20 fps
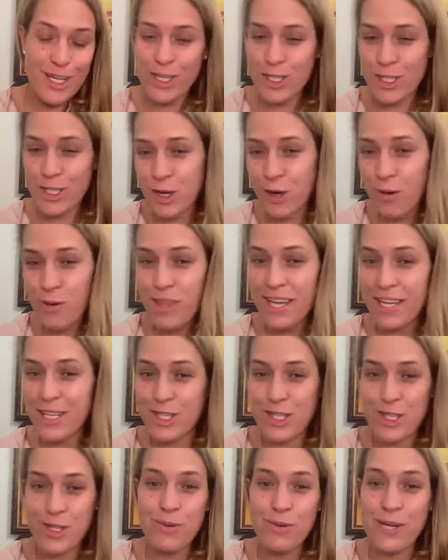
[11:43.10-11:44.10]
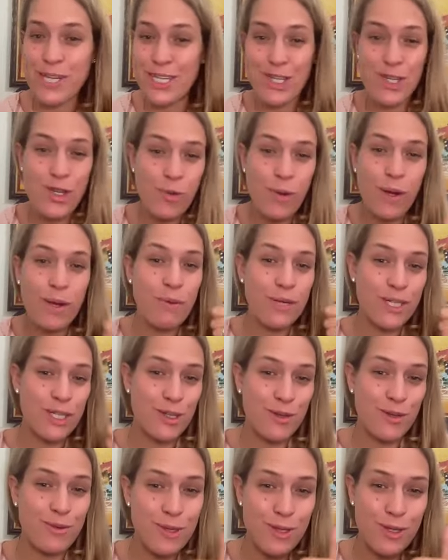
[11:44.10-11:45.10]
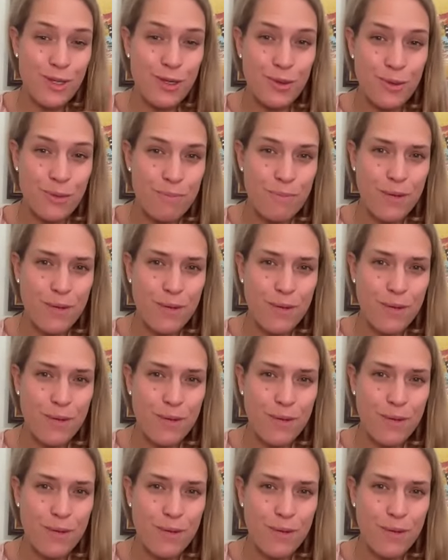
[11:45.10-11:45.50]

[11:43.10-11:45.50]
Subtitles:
show that you enjoy what you do,